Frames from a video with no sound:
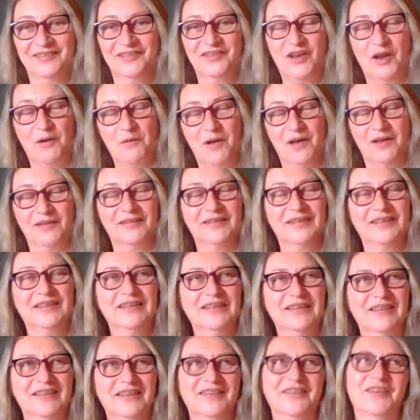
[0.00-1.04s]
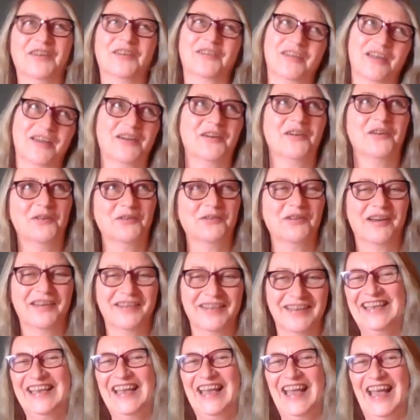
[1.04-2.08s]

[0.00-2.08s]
show us? So I was like, oh, all right then.